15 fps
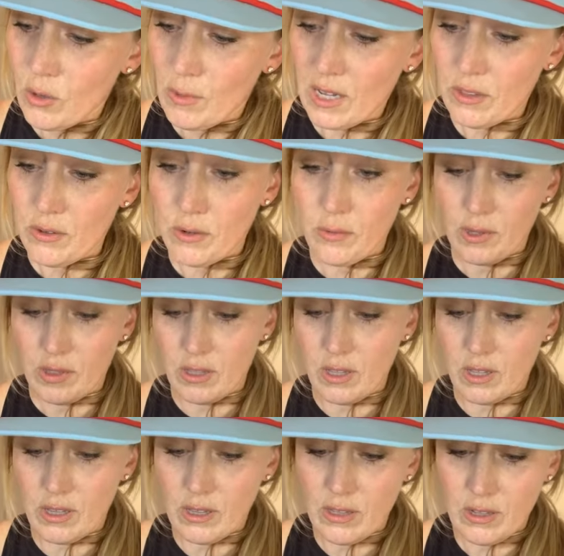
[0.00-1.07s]
back through with
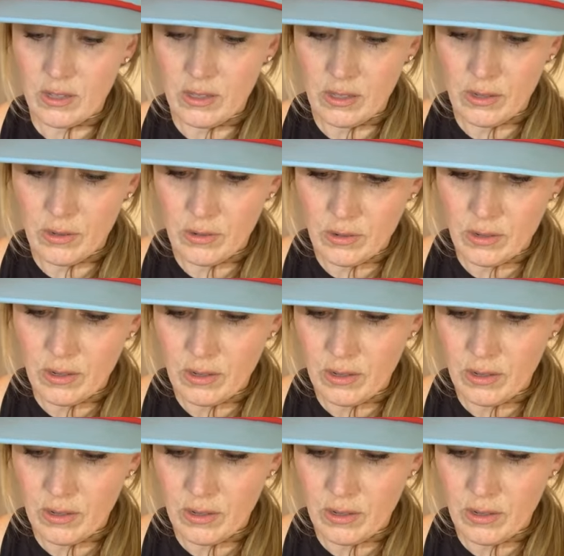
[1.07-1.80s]
the loon